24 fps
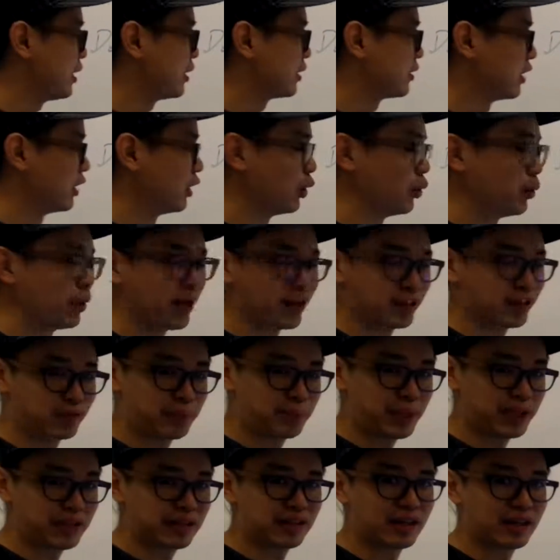the lower
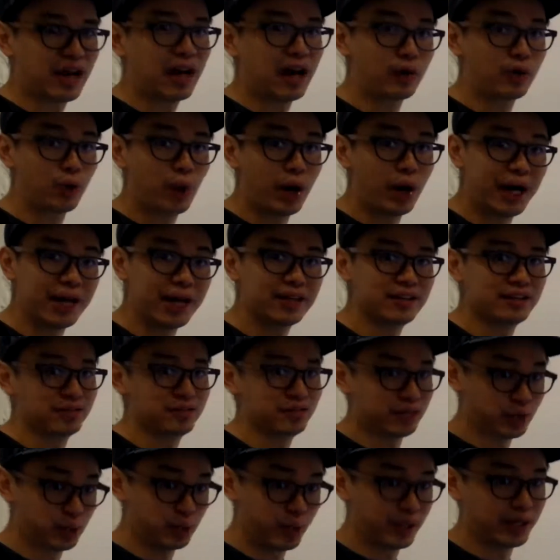expected ROI is
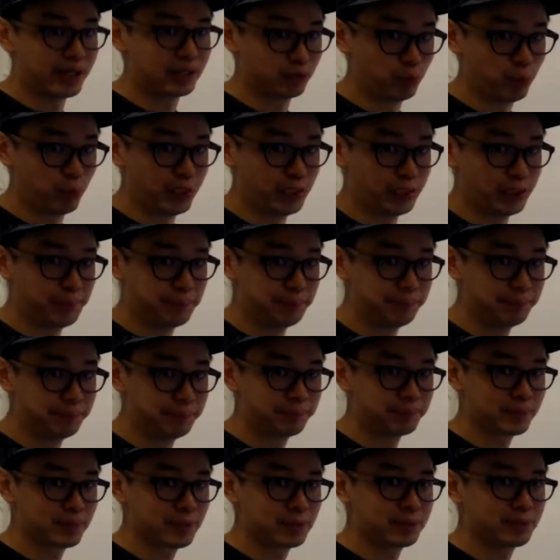required as well.
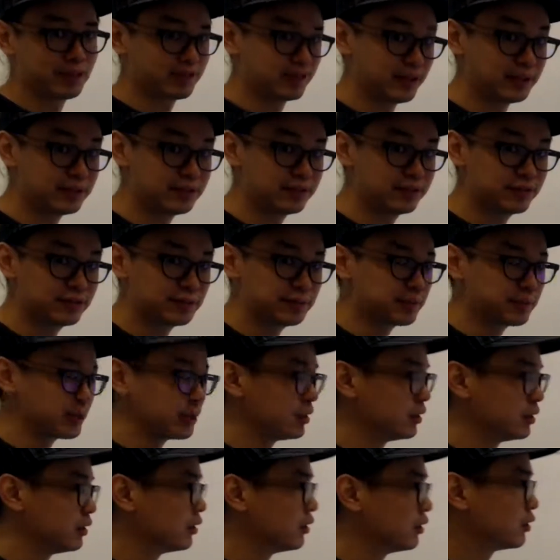Make sense?
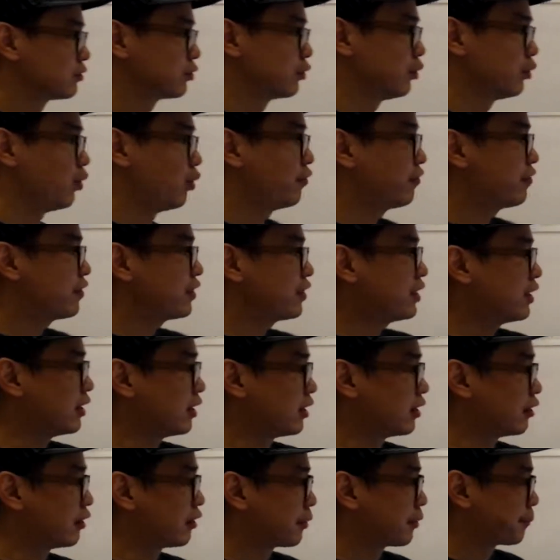So over
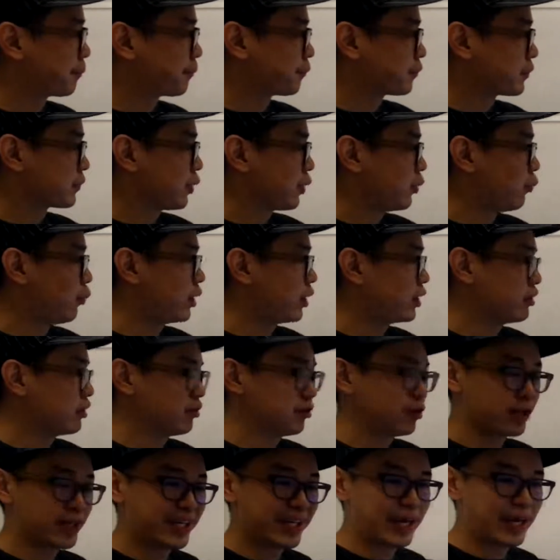here, what you're
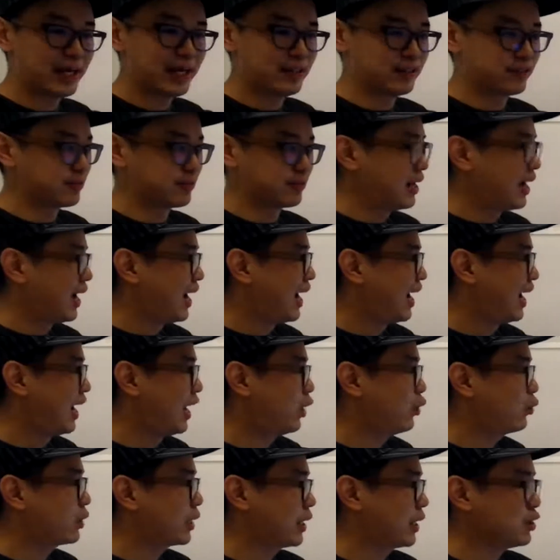looking at is
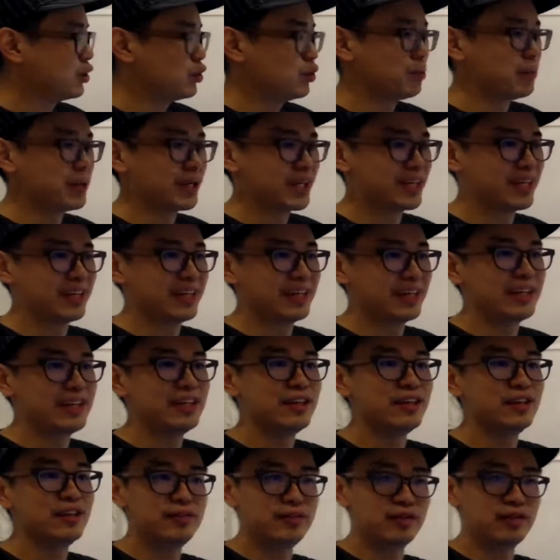how can you make it
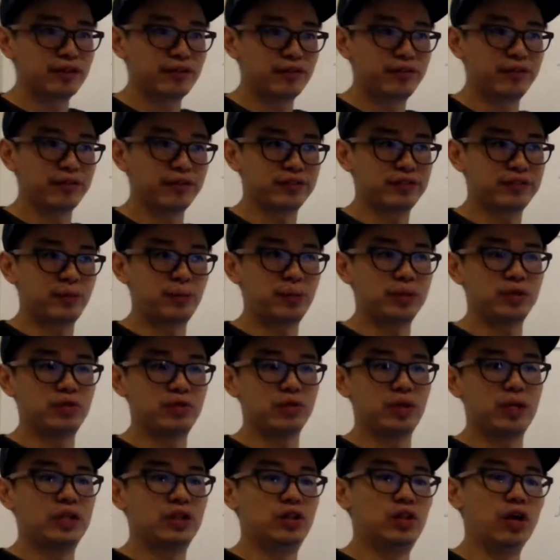easier for someone to
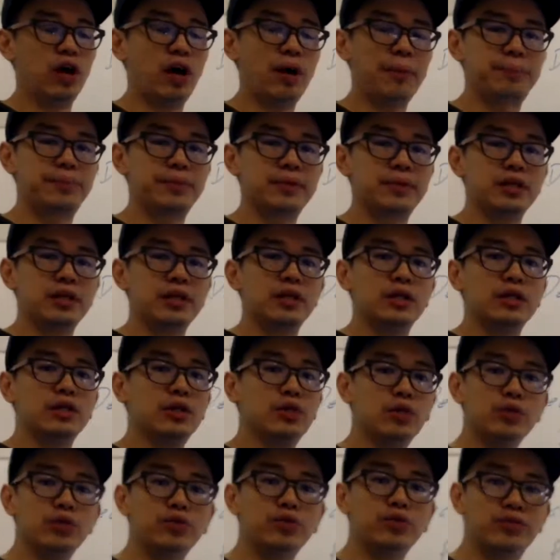adopt,
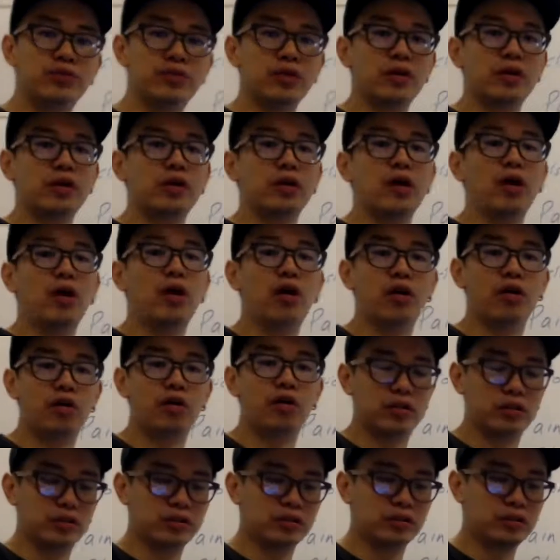use,
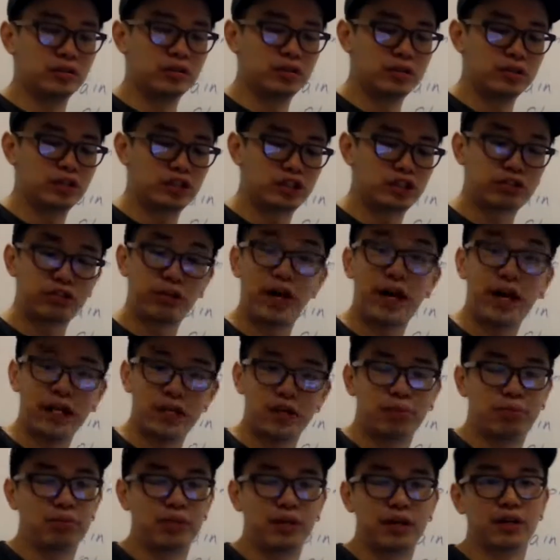or try
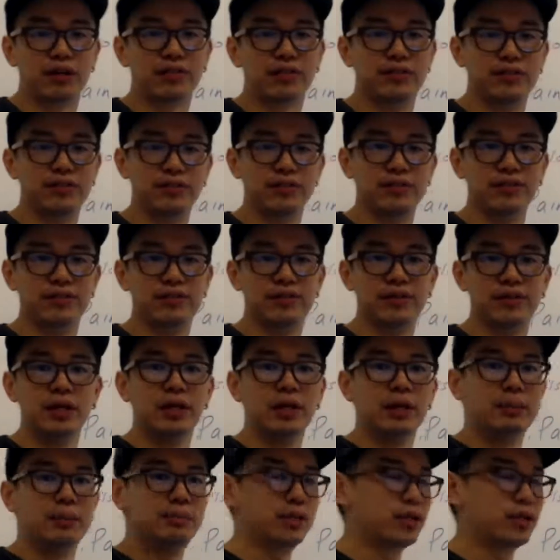your product or service?
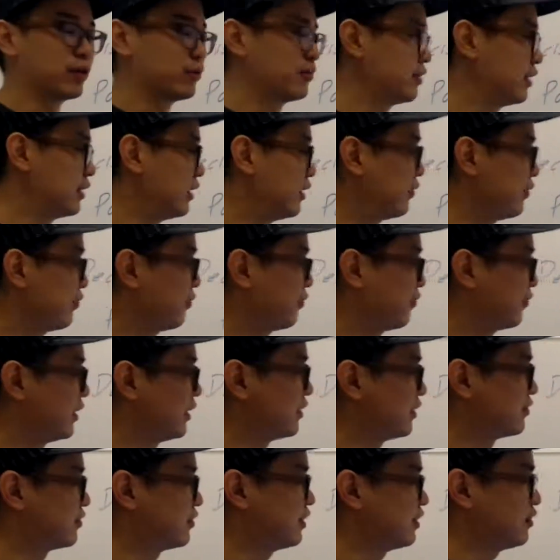Because if
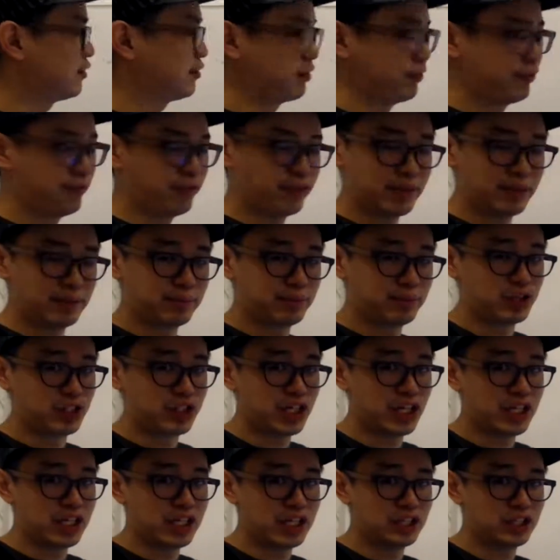it's easier for them to
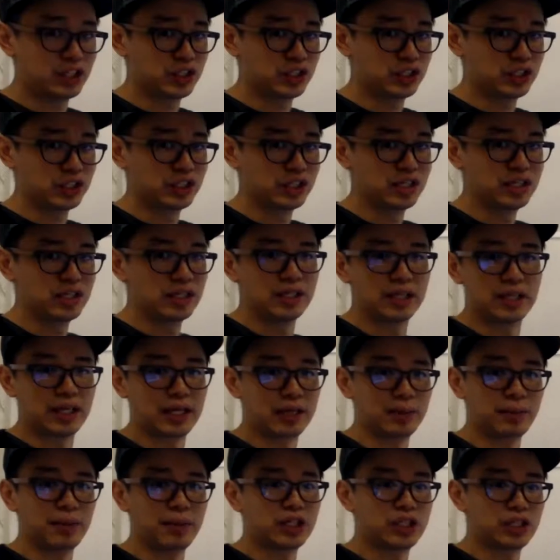change, like
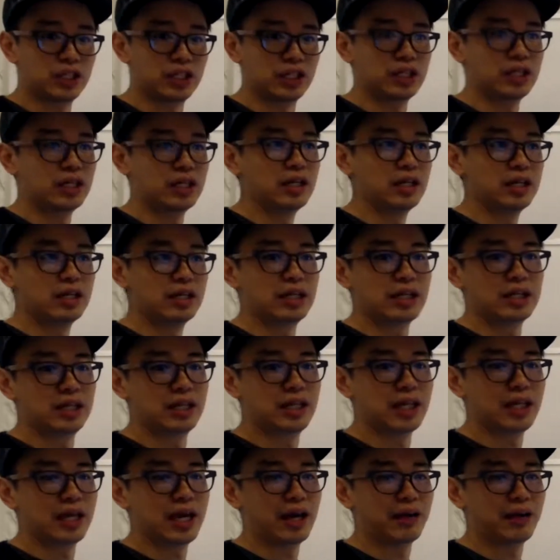I mentioned,
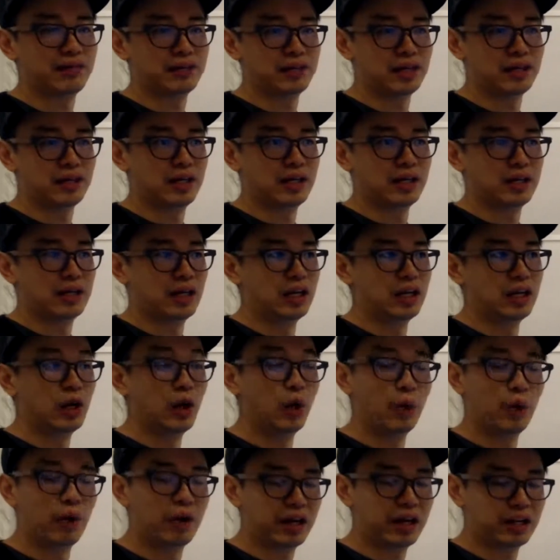they have a
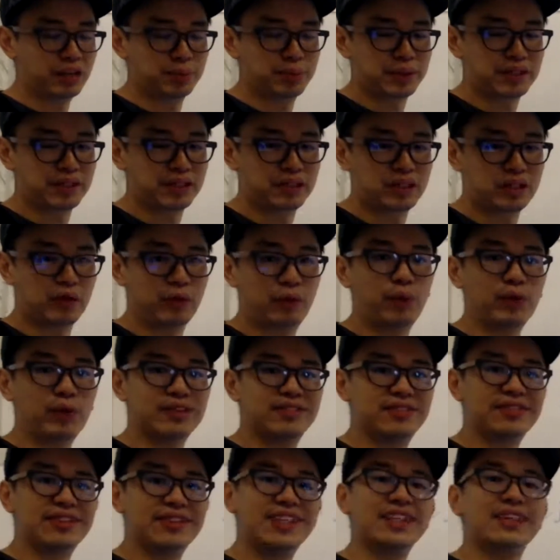lower expectation of
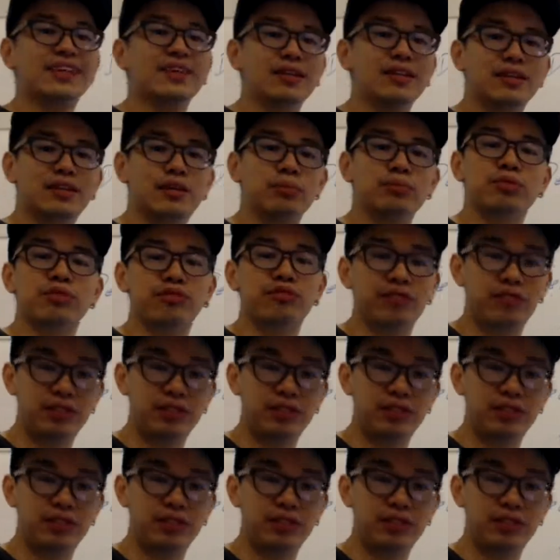what's needed in terms of